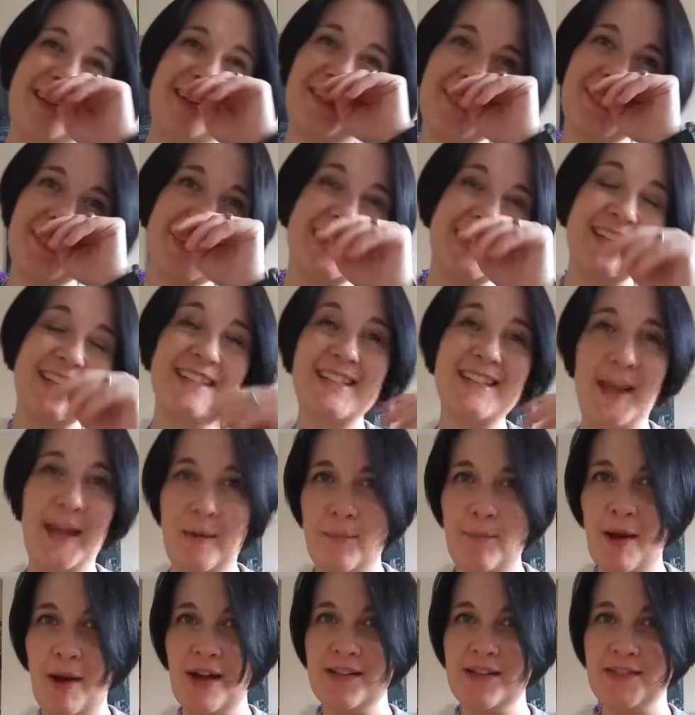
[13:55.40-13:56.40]
within a
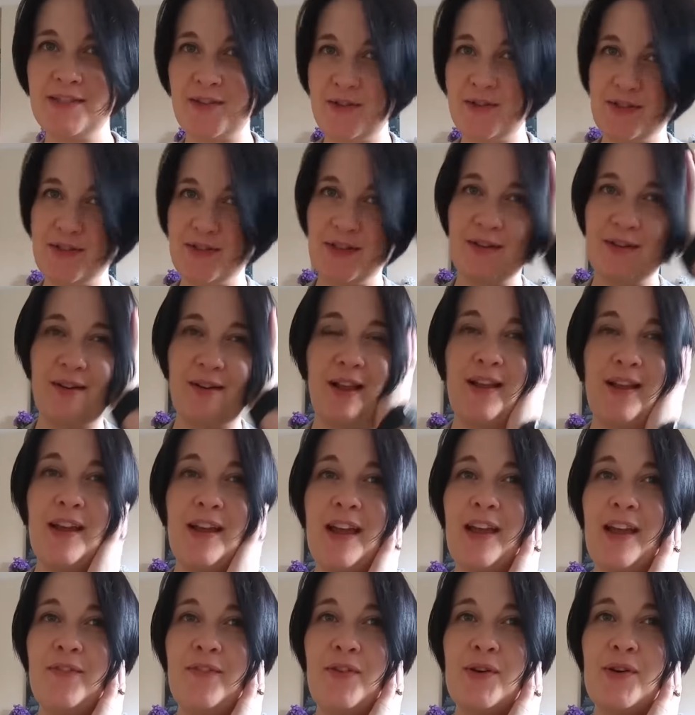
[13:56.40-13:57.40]
day, mine does it. Like,
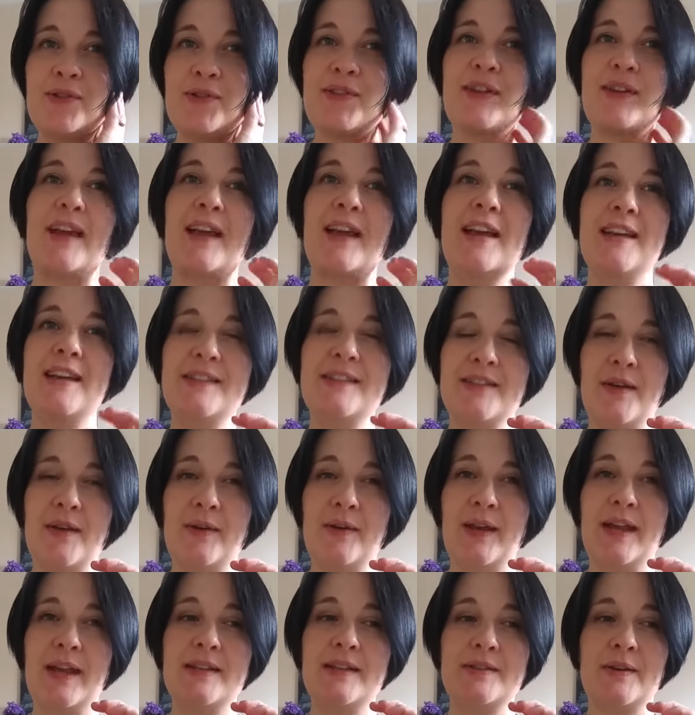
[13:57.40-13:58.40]
if I was okay,
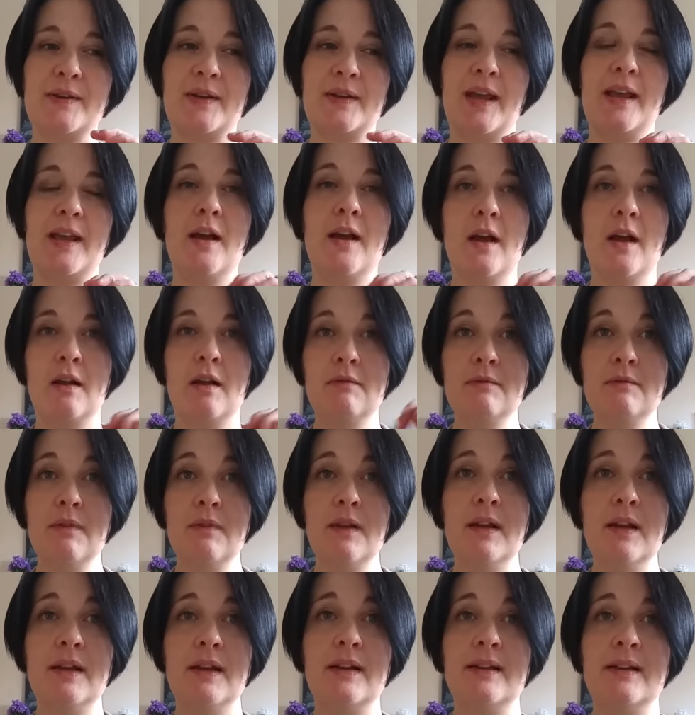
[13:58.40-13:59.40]
it's okay.
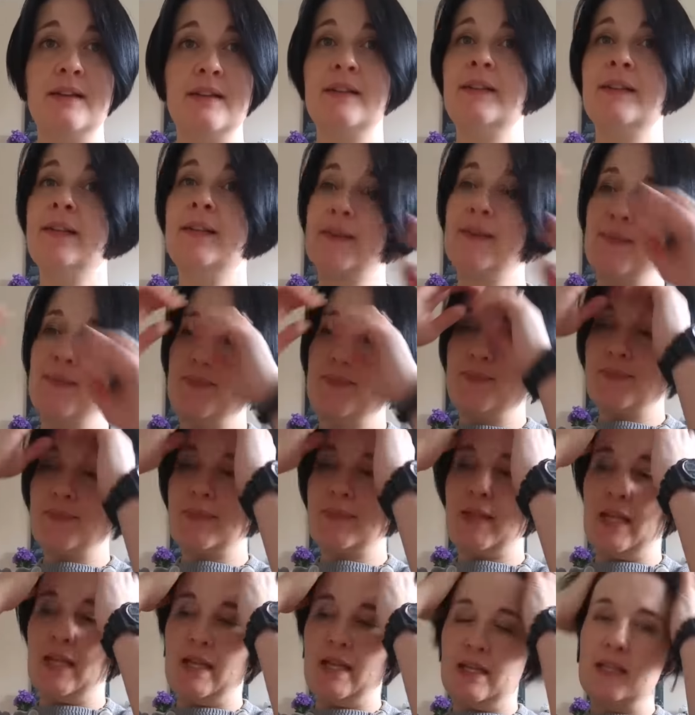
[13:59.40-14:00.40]
And
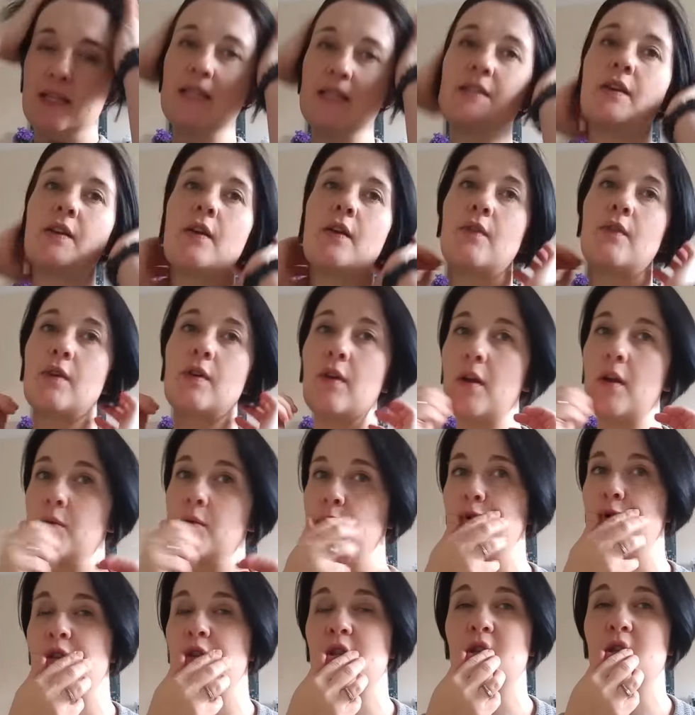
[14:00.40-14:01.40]
it's
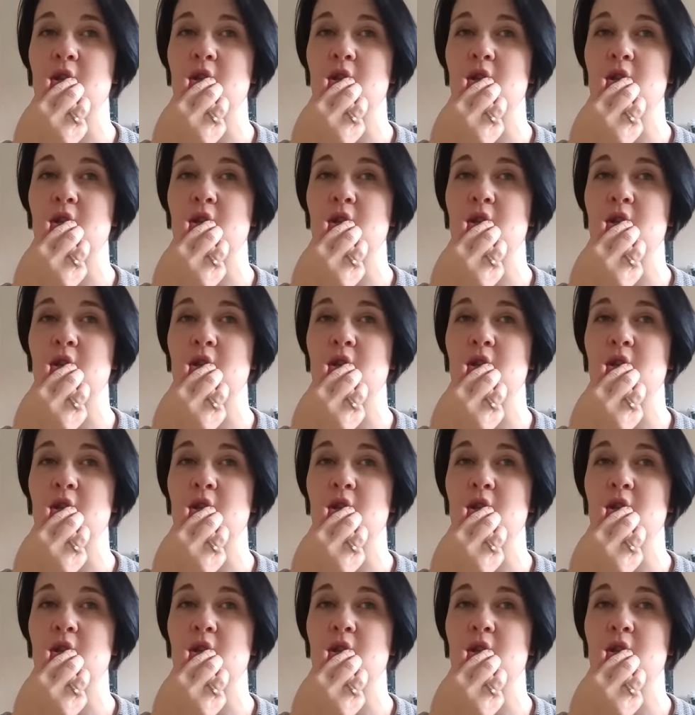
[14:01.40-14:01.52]
overgrown, but